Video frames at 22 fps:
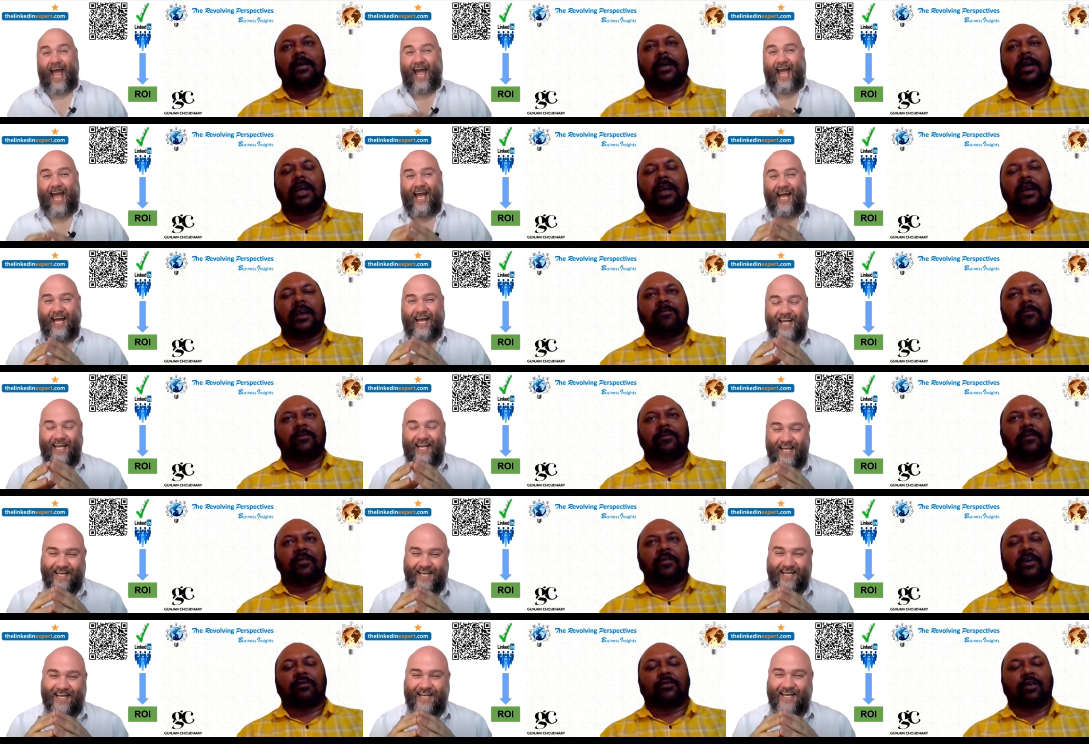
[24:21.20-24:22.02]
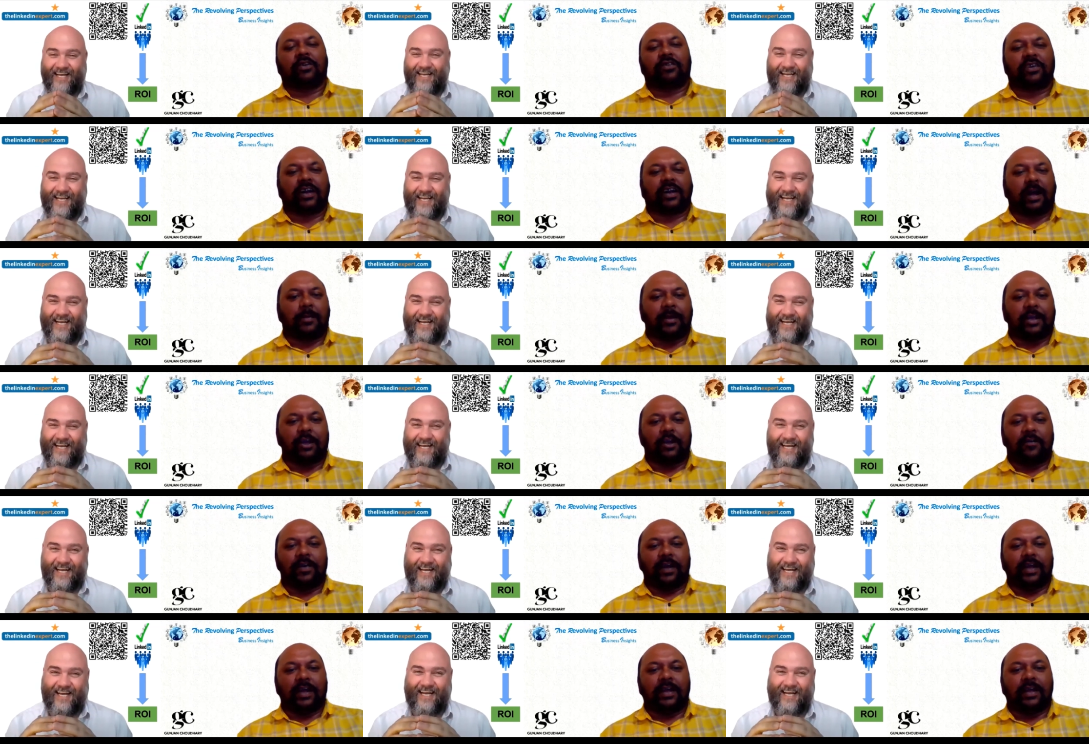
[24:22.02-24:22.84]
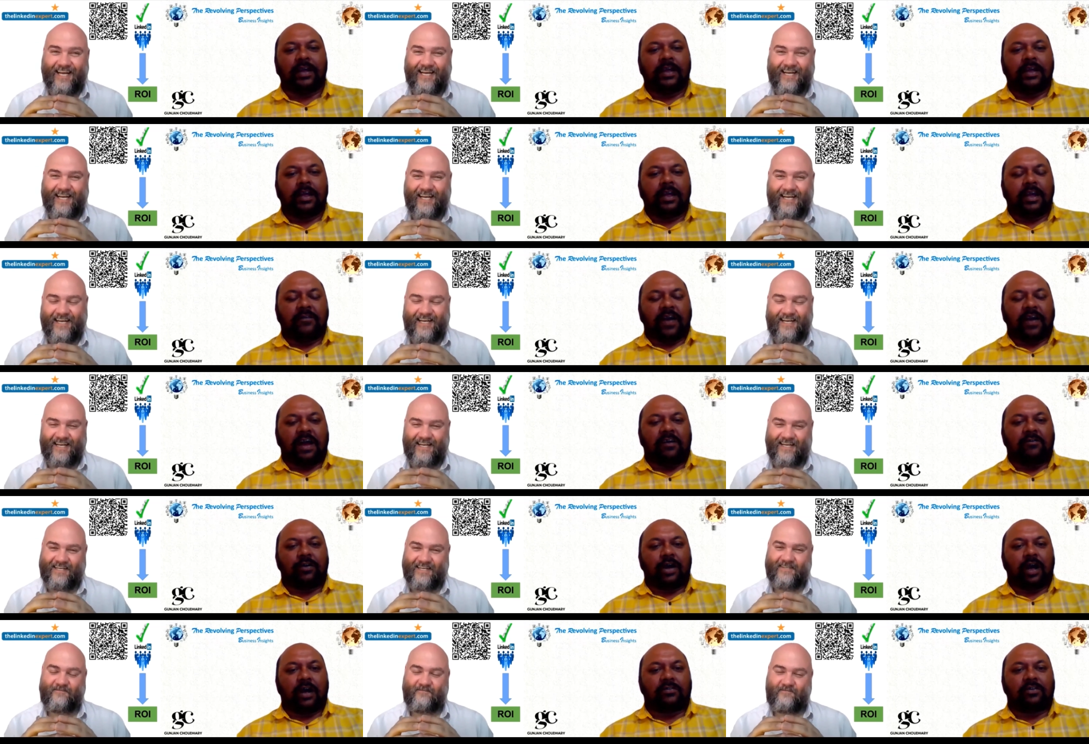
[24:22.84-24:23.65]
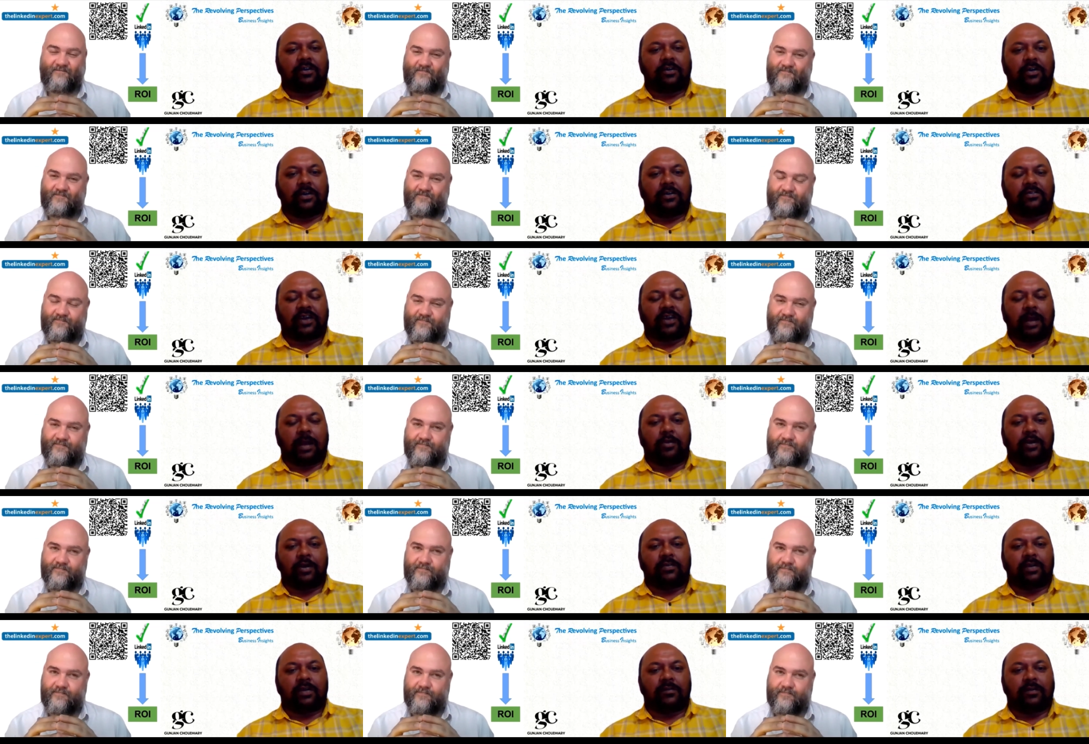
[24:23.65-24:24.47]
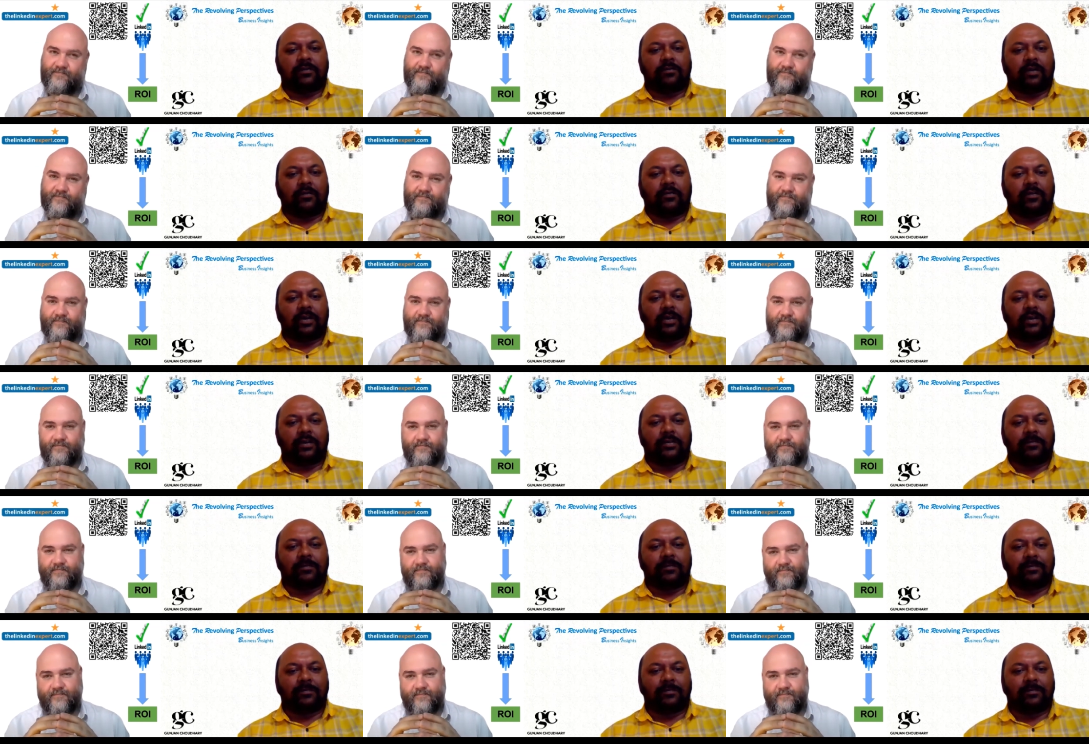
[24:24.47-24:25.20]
Speaker 1: the first question coming your way, if I have to ask you to describe yourself in one word.